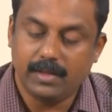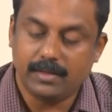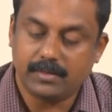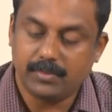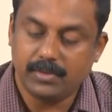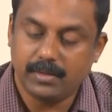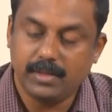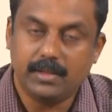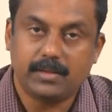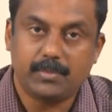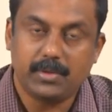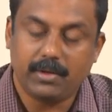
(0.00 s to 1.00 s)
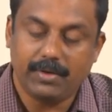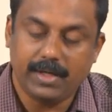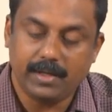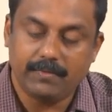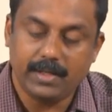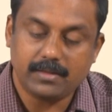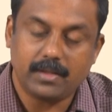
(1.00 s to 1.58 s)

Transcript: sub, the subsequent phase